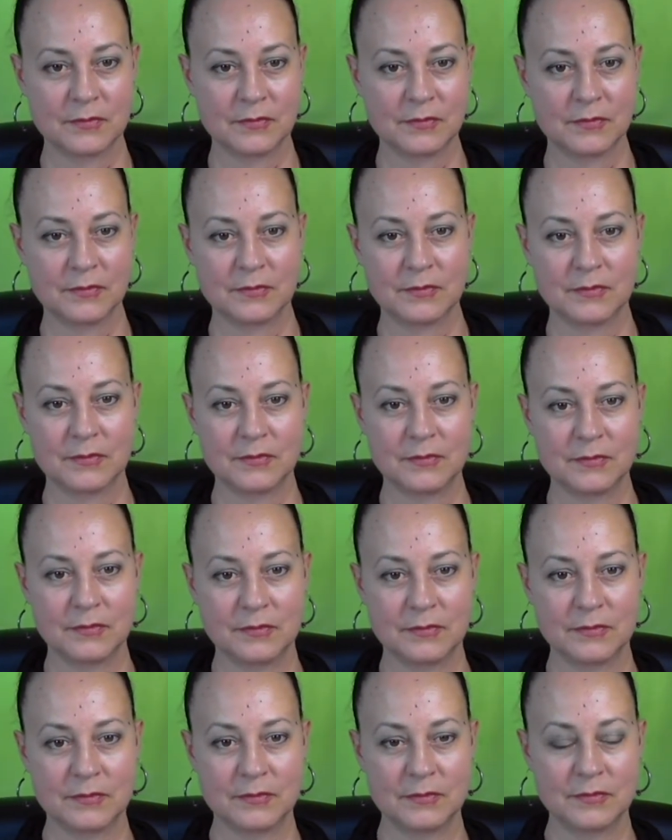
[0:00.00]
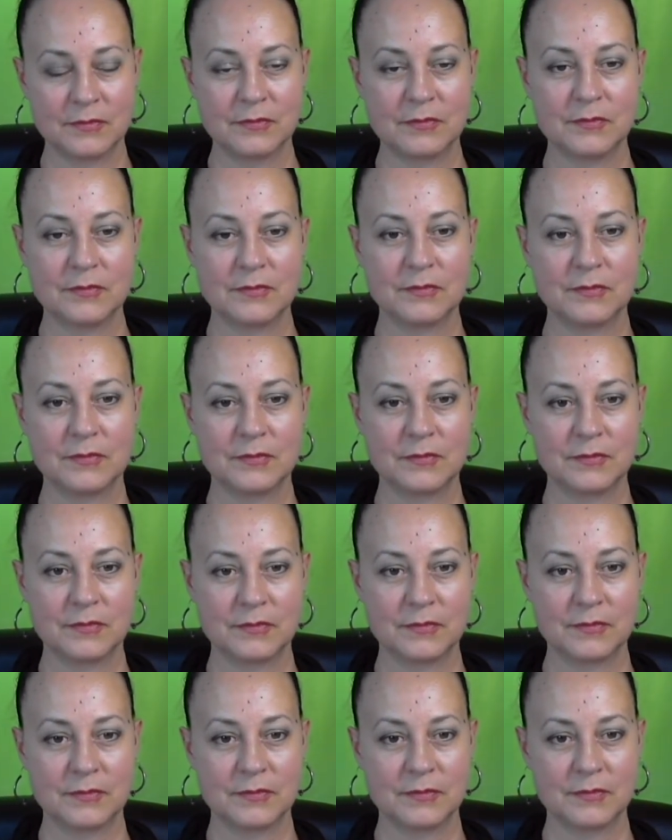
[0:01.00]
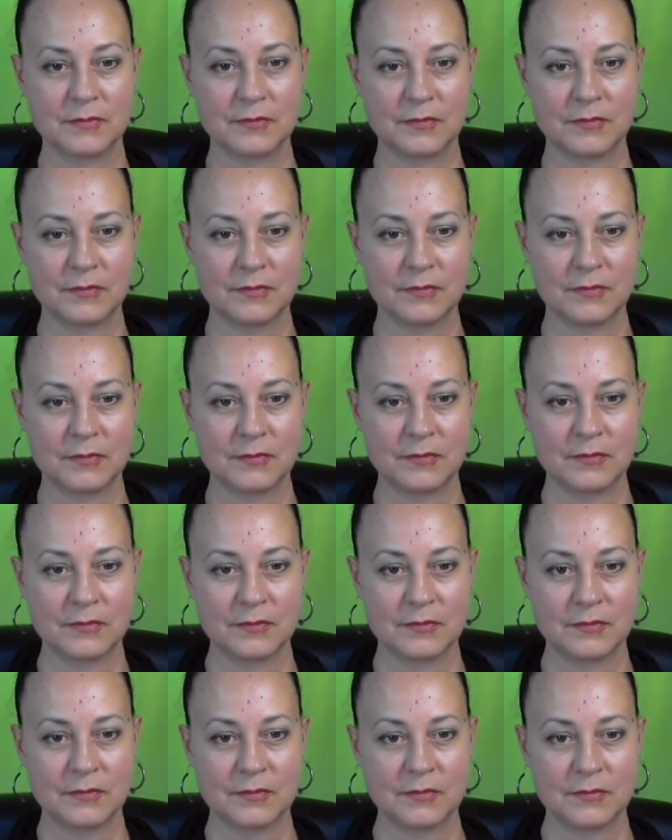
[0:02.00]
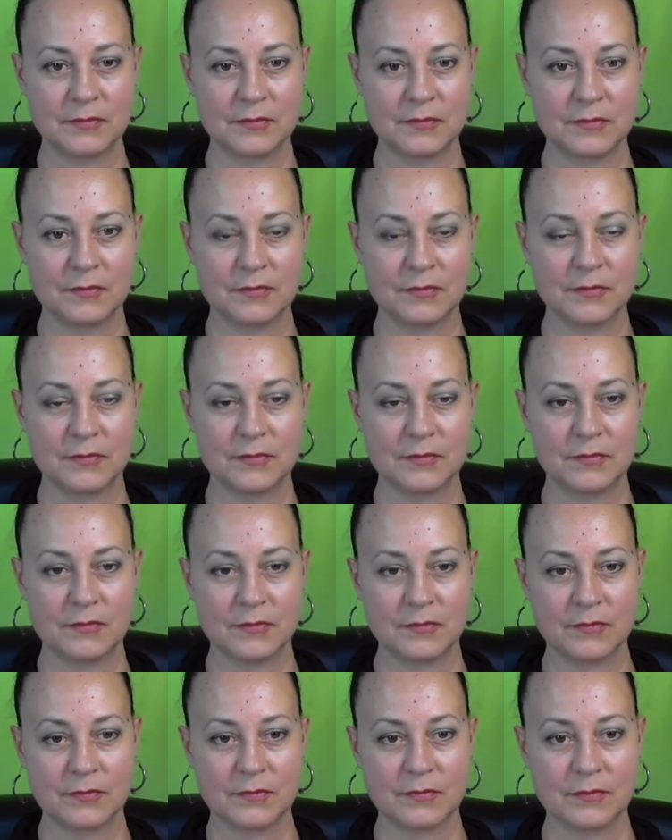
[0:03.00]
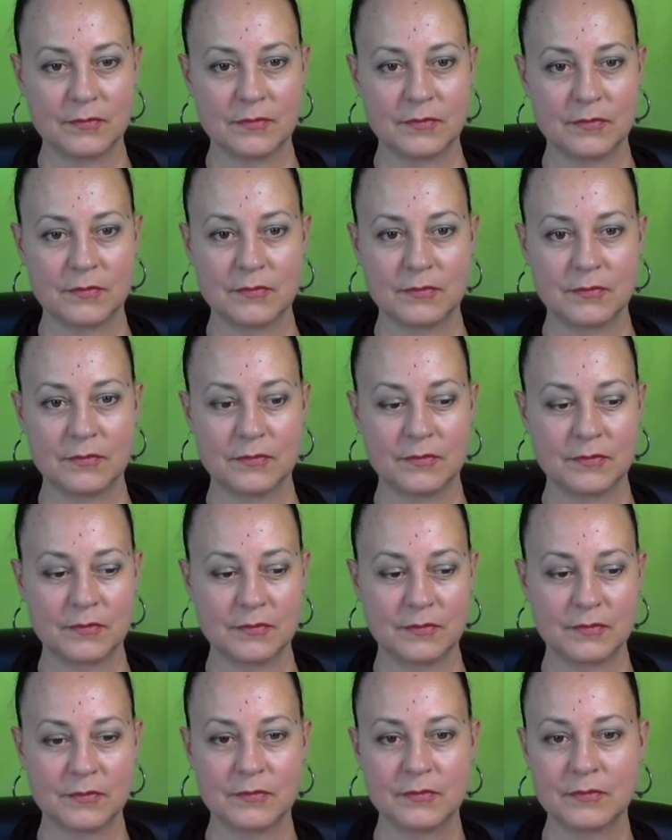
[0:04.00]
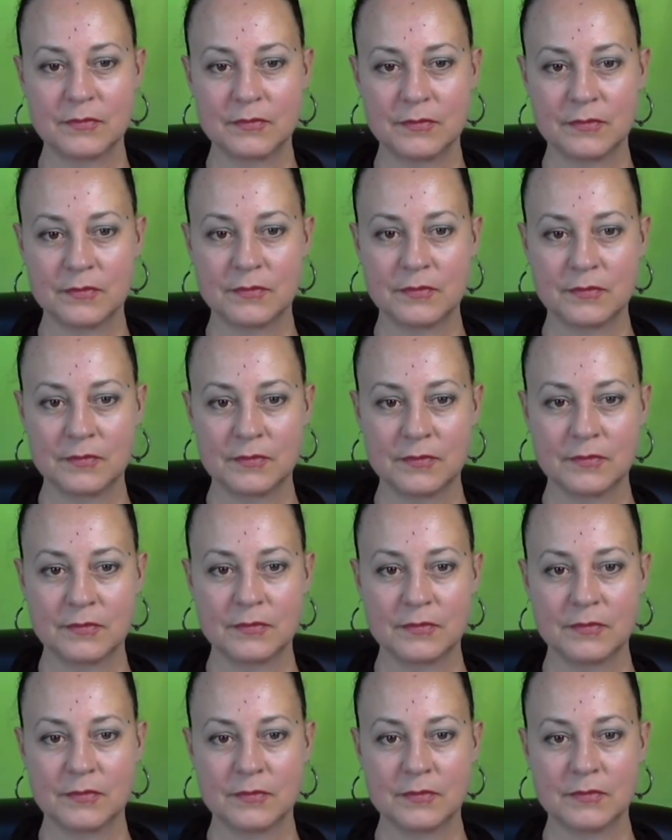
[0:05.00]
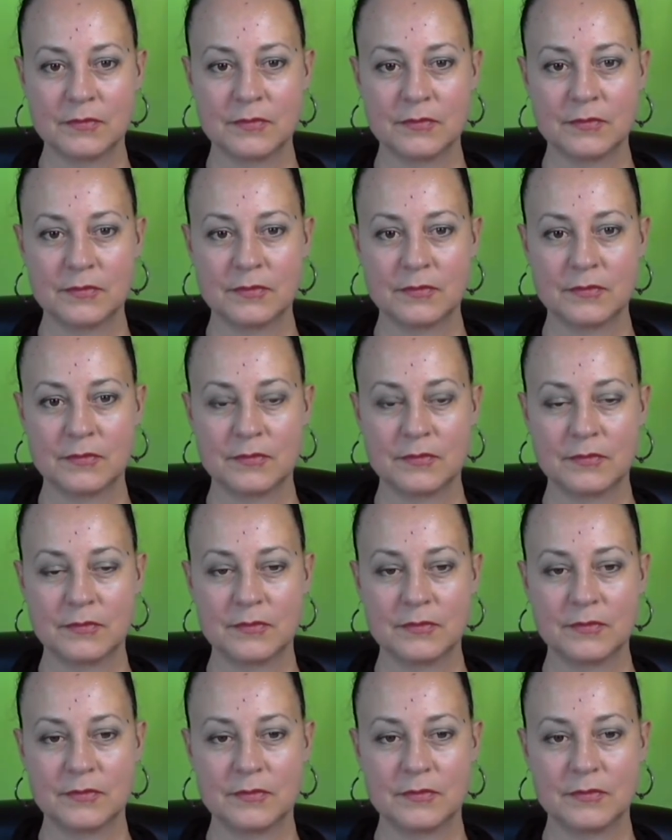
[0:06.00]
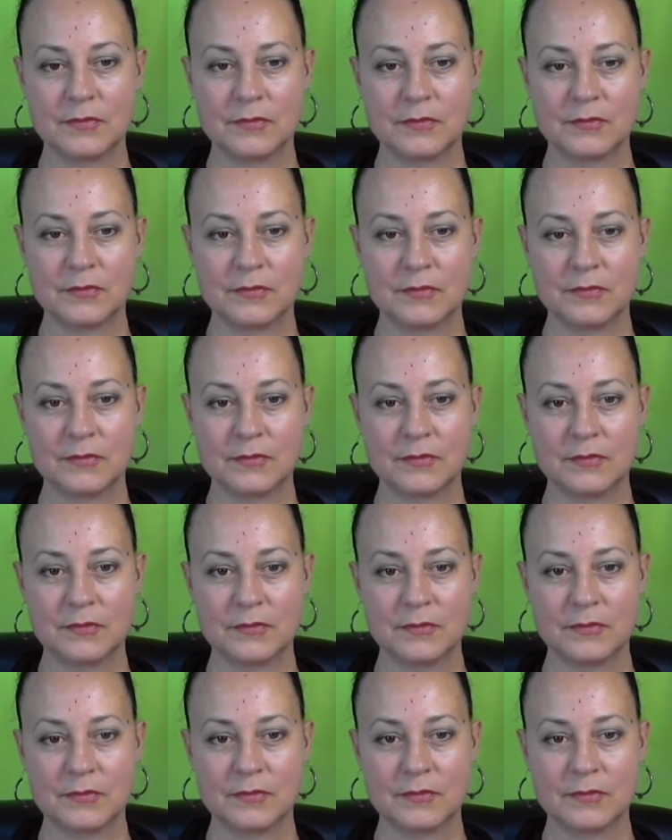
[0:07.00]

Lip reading: (silent)